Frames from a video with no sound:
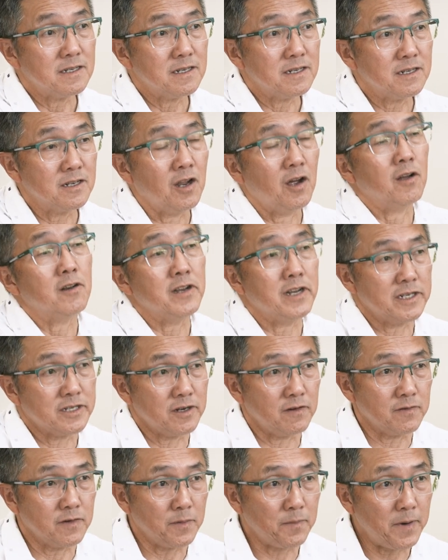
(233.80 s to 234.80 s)
knowledge
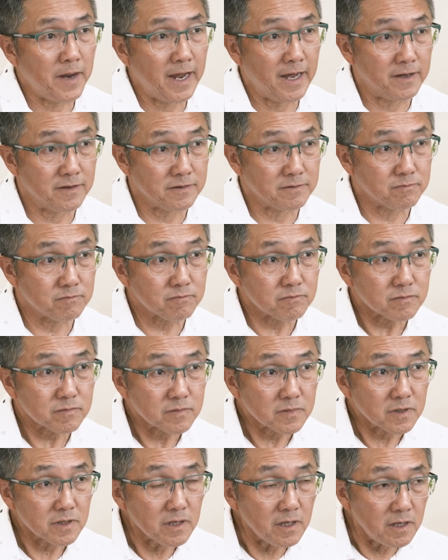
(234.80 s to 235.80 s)
of the past.
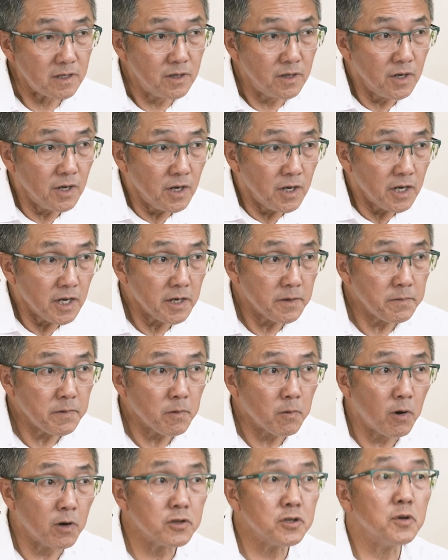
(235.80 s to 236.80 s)
If we
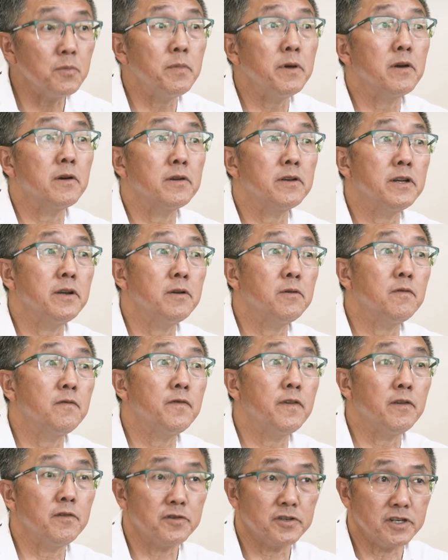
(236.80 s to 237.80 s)
want to build a new
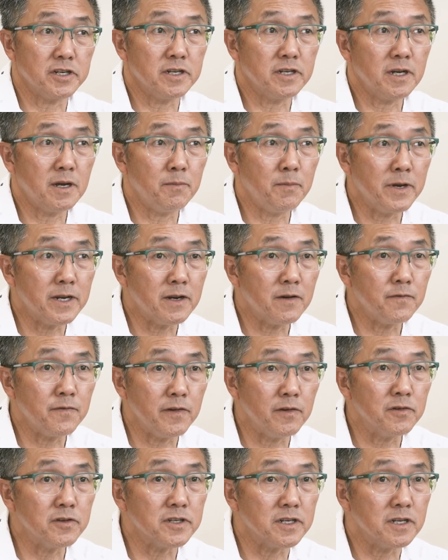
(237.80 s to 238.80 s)
future, a better
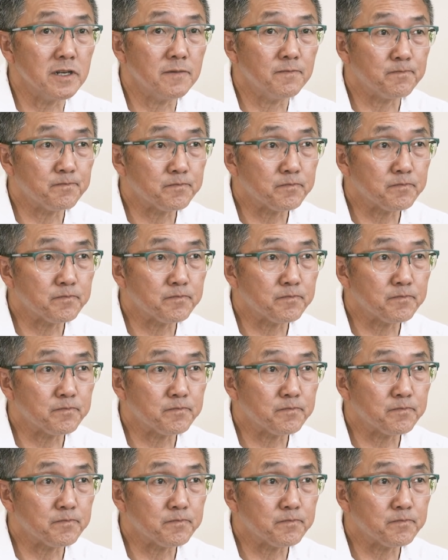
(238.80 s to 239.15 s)
future,